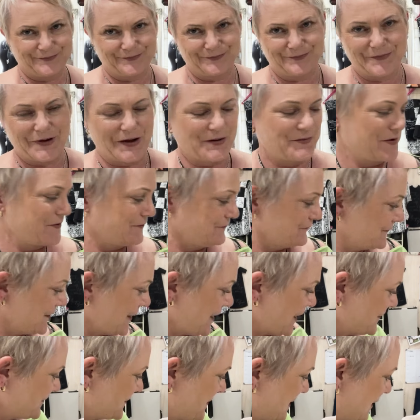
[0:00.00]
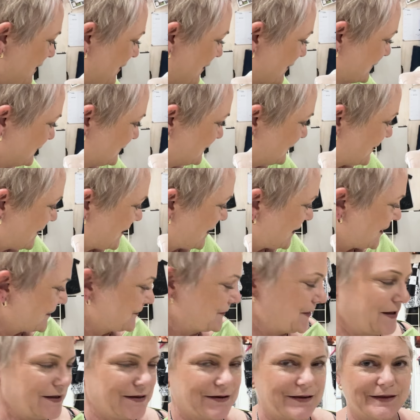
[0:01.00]
I
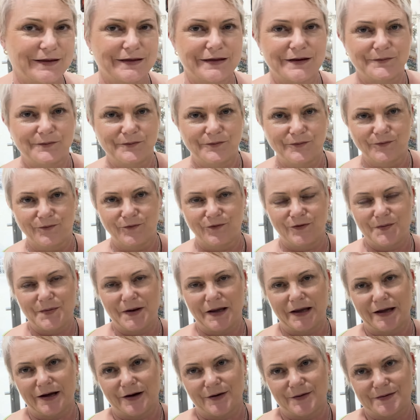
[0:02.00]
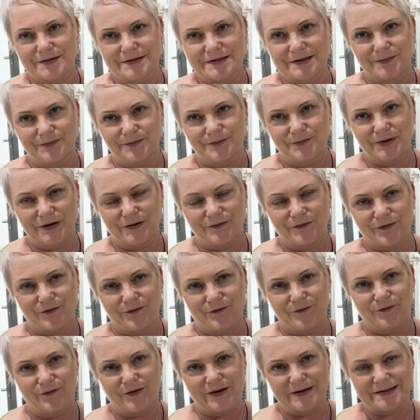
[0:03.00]
mean the flamingo is a bit of a
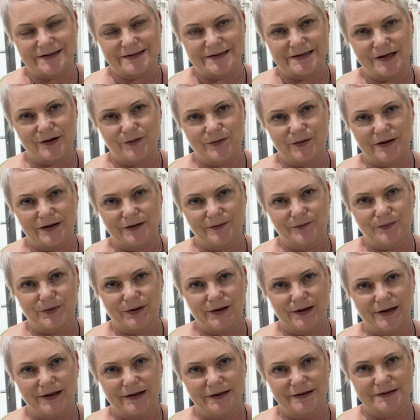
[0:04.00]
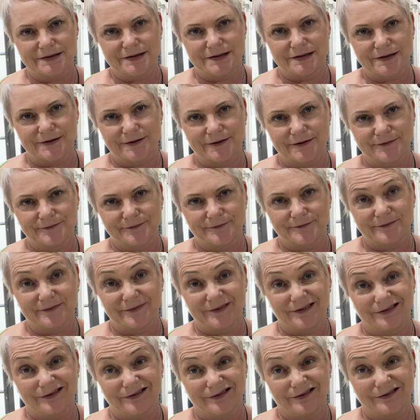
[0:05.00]
funsy one, but
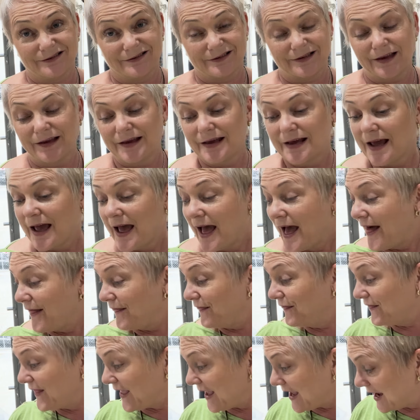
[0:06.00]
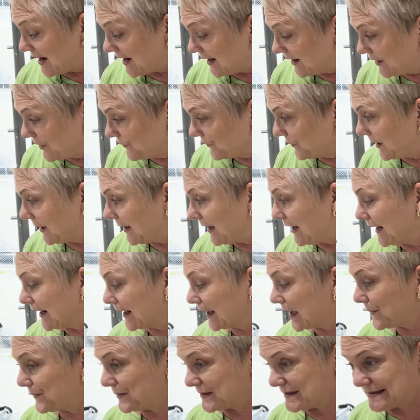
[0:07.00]
then I went and had a
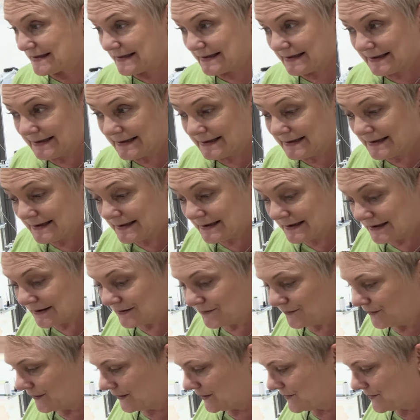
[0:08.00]
cup of tea with